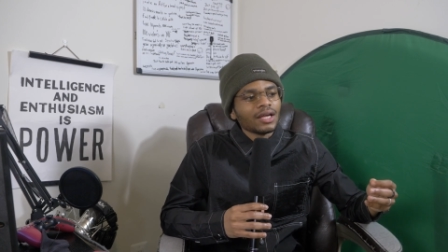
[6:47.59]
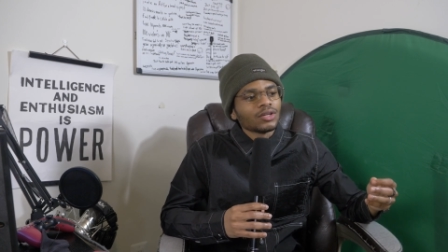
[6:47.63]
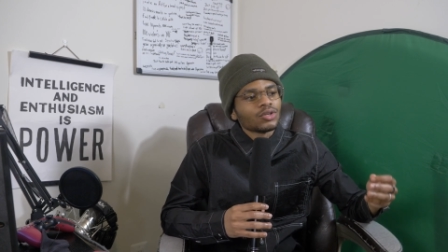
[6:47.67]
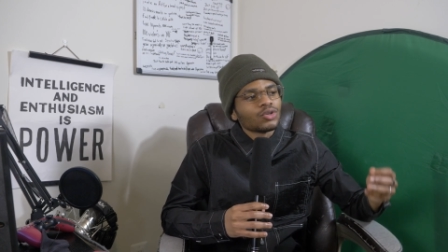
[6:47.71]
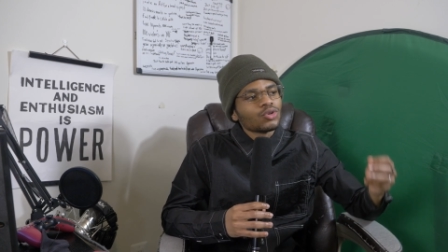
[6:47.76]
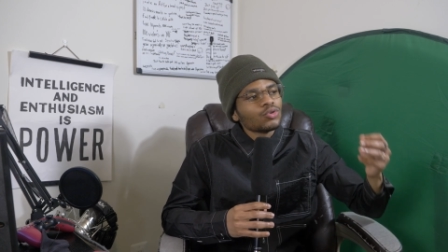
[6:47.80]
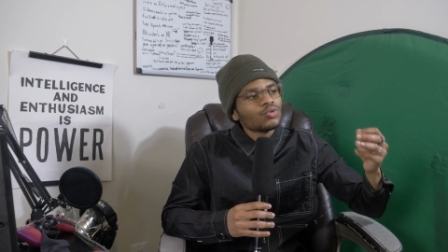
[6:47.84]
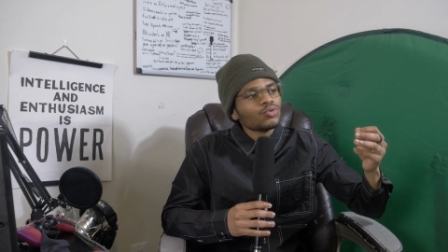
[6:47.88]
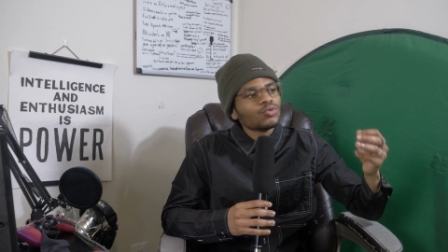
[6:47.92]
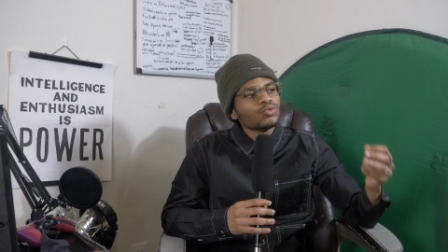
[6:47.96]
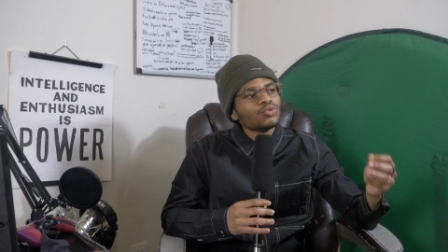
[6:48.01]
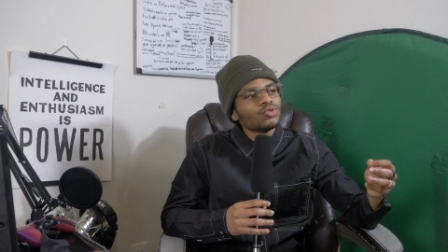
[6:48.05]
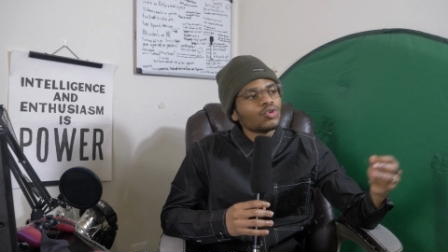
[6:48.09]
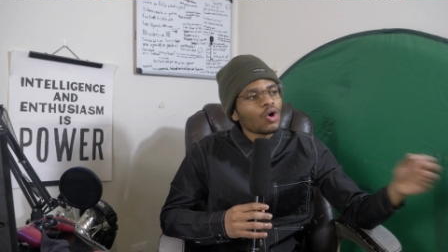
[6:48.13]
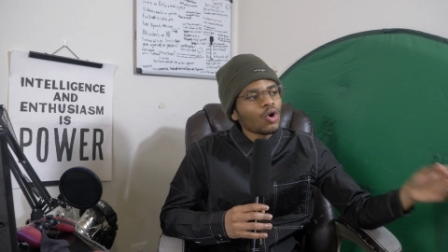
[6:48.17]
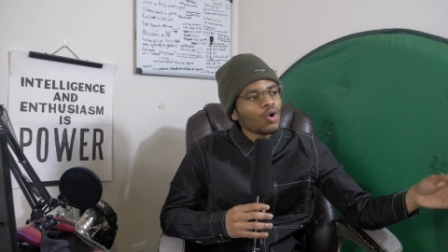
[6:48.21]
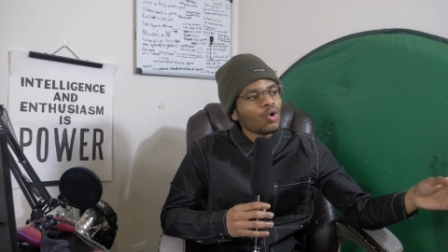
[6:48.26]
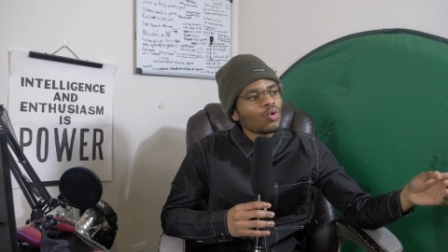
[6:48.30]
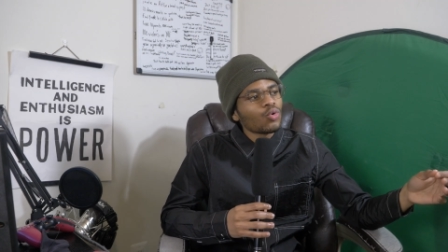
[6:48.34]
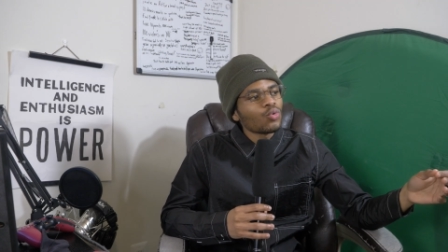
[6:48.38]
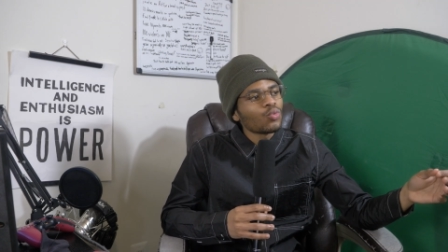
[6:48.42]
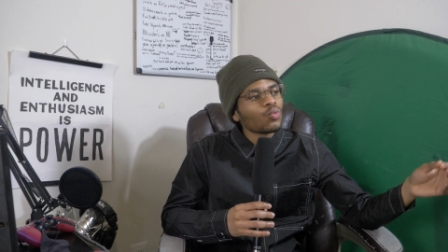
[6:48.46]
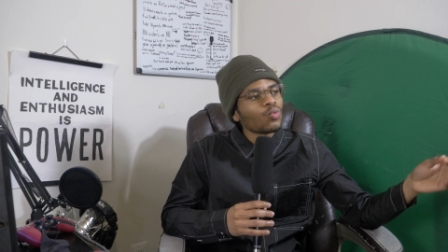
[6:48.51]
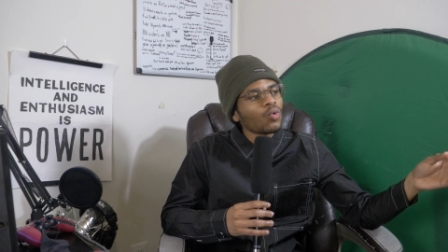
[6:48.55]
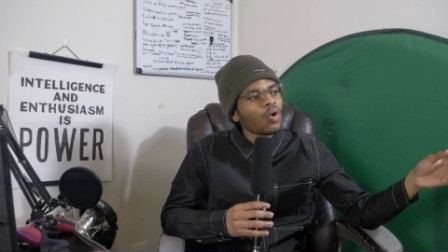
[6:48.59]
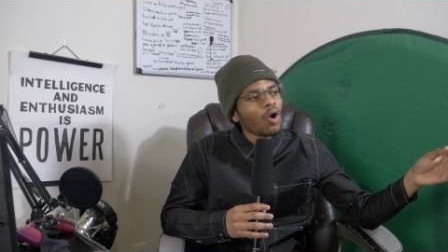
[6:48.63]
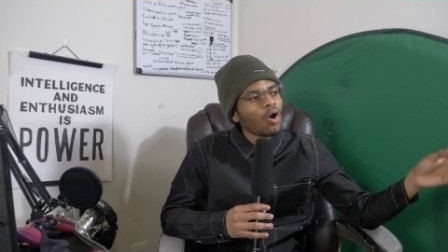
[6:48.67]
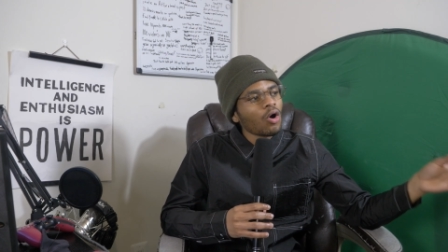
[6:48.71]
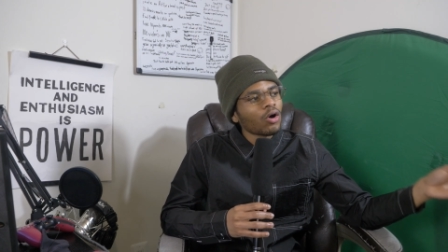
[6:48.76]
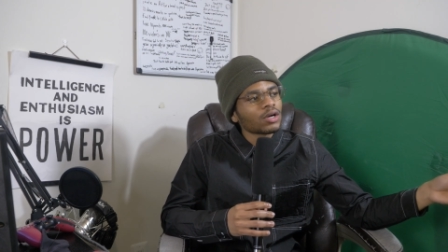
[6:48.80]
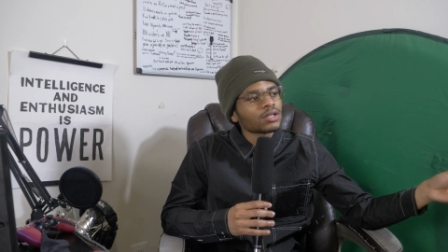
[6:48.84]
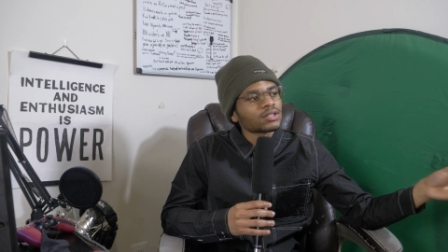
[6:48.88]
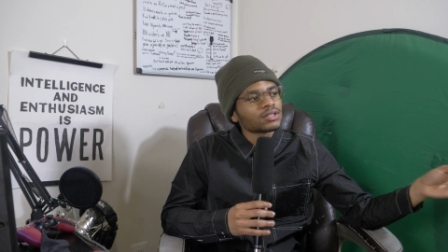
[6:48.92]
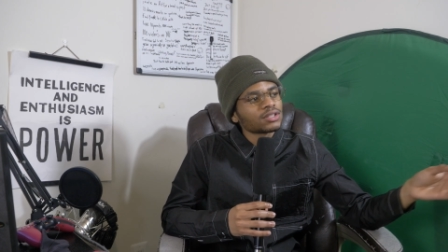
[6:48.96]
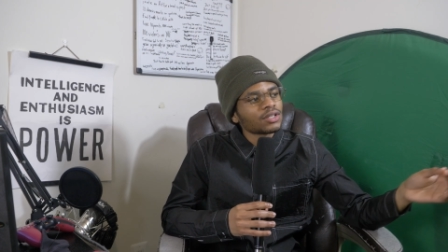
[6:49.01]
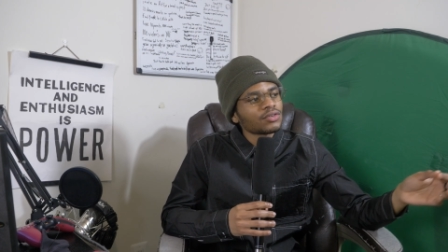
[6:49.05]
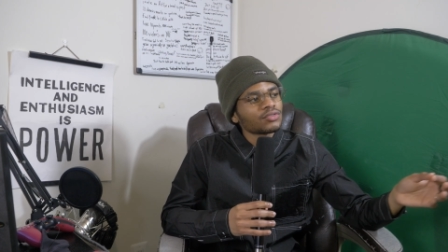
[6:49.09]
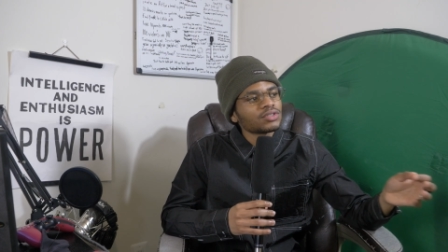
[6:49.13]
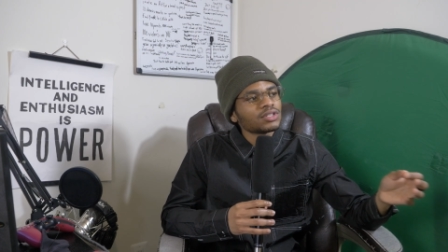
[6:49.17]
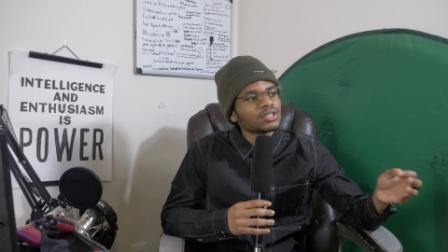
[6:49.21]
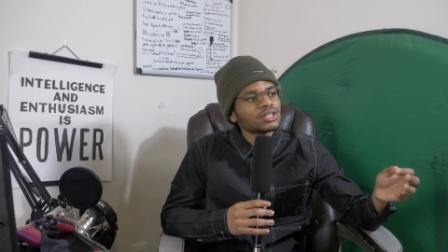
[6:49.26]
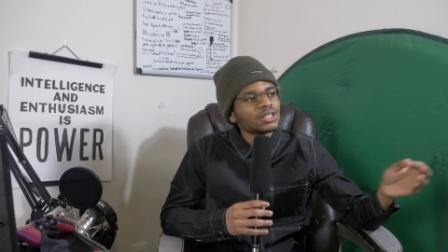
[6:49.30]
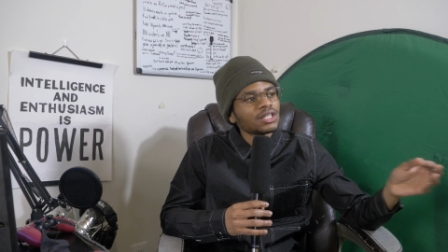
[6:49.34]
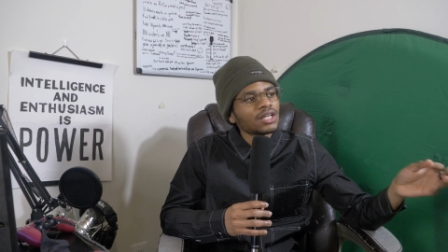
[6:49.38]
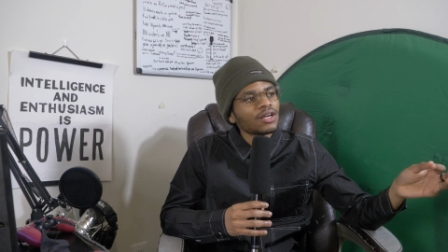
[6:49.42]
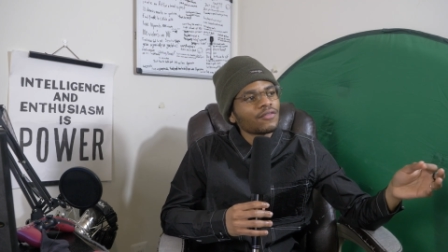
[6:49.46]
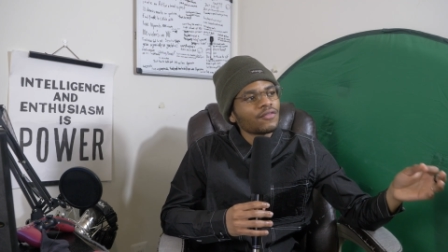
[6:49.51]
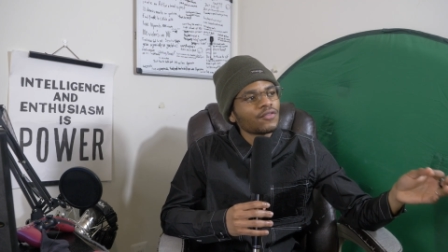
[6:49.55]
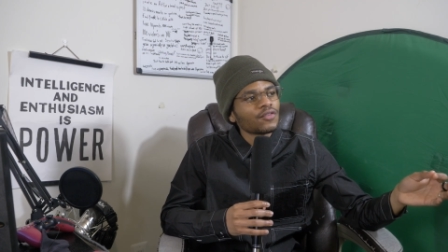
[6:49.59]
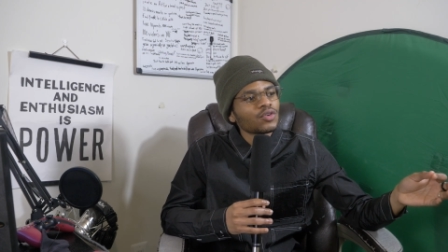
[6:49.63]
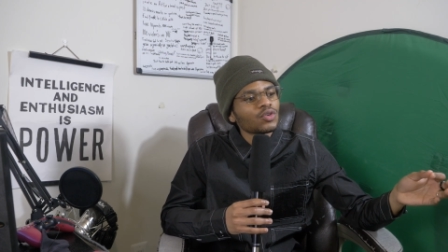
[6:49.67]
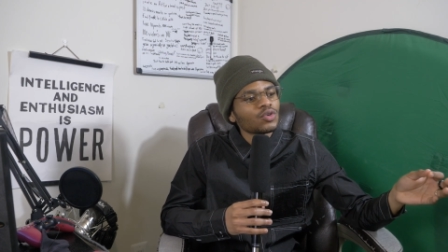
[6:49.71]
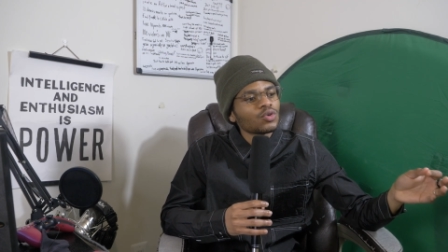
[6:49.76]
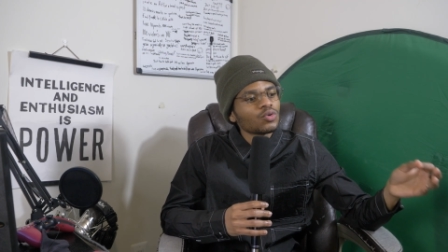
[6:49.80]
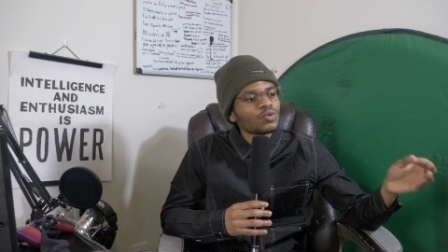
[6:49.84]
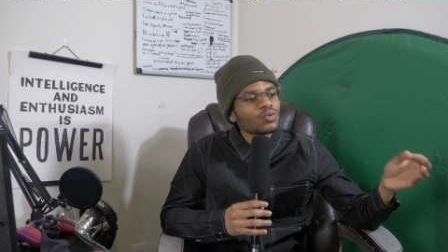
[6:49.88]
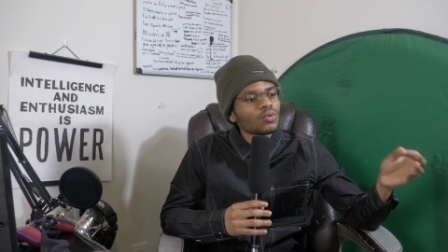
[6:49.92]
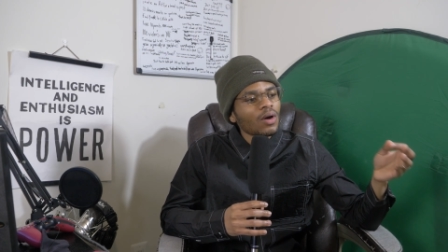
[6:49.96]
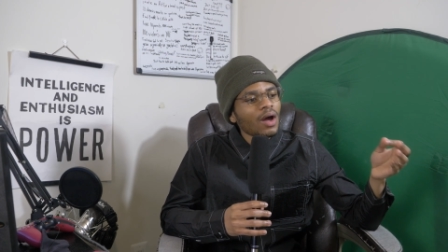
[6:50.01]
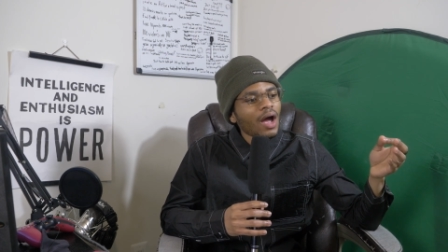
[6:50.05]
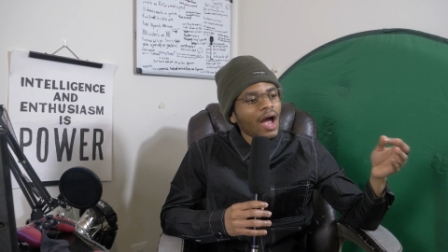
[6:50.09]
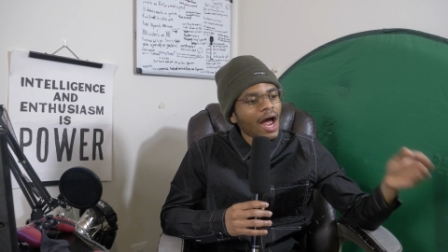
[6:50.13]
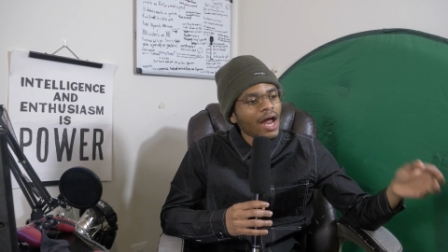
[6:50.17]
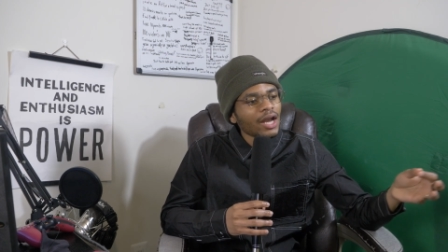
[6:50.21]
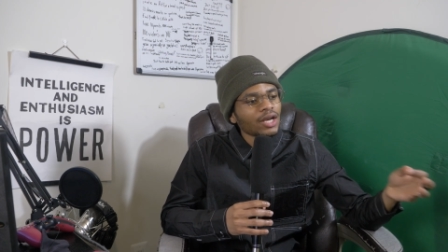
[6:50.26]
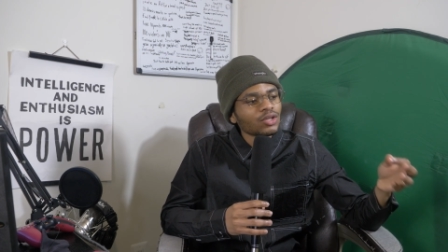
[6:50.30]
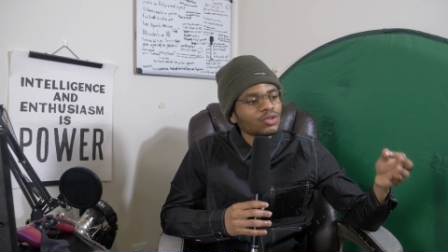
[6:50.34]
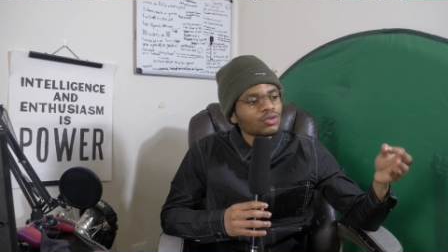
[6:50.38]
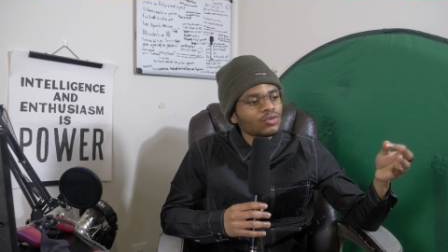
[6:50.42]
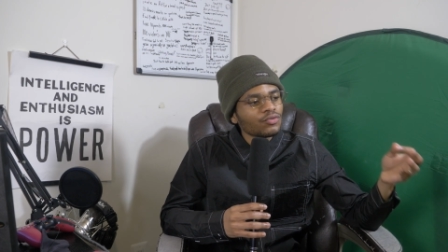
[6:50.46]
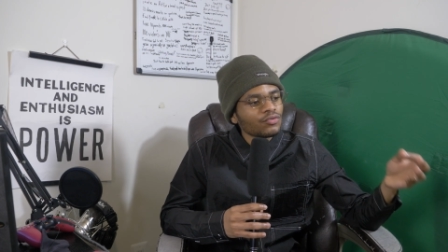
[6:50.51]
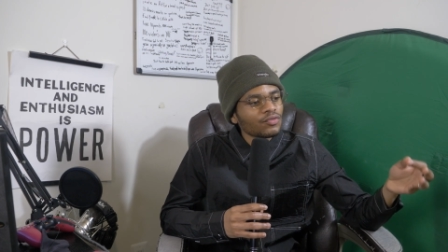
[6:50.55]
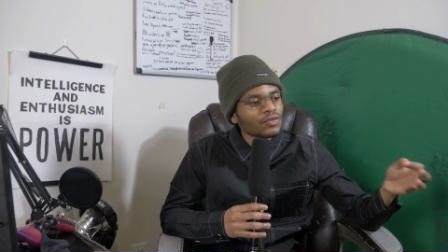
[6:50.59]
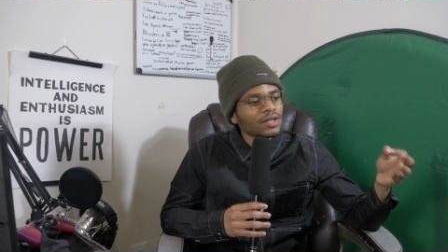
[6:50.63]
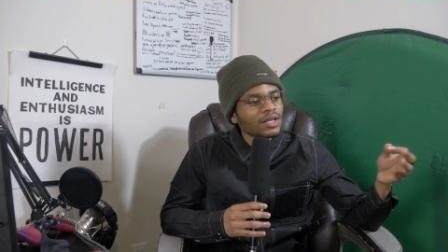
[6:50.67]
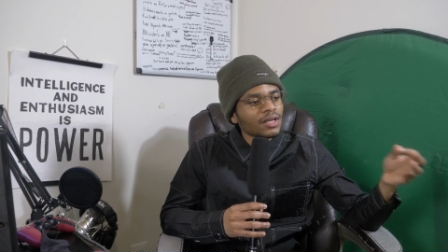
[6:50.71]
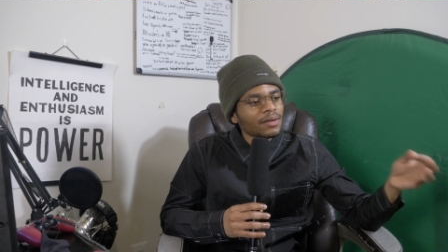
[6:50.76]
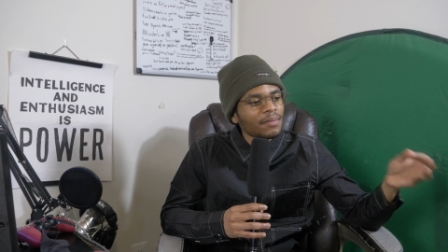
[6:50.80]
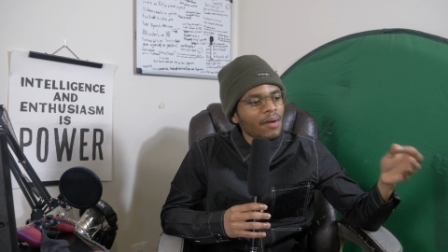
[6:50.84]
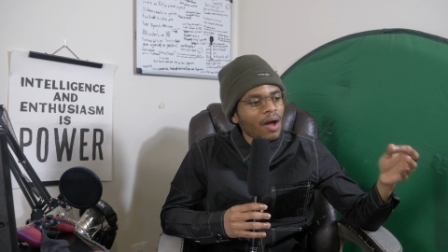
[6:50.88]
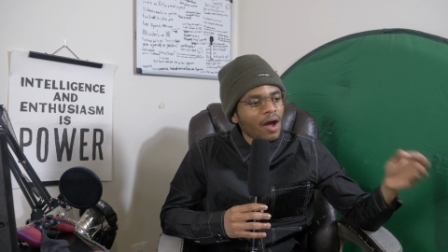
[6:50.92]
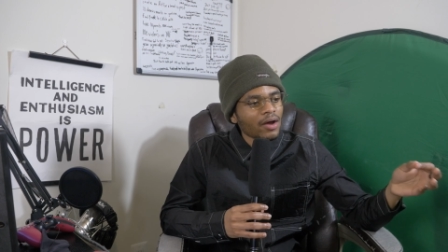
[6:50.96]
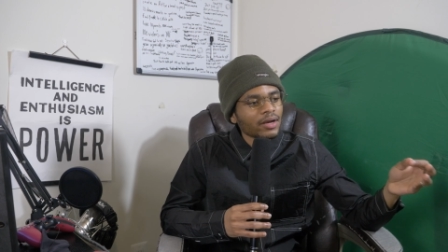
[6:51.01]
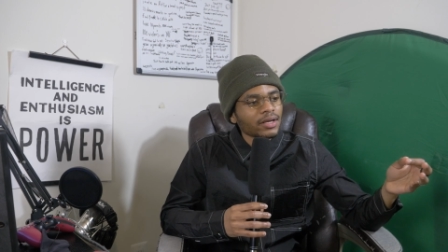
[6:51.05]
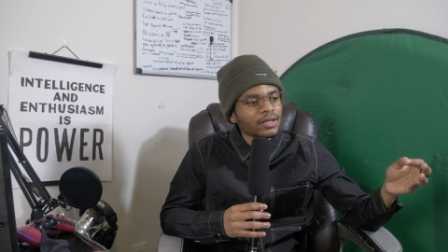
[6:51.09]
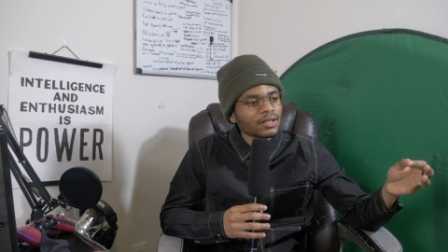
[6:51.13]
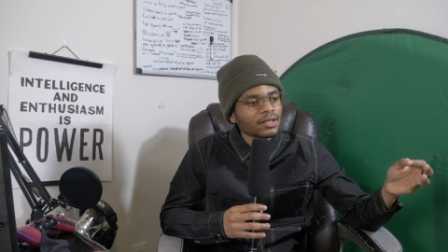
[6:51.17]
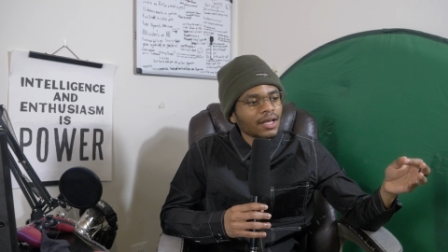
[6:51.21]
you know all the stuff she did for you. How do you feel about it?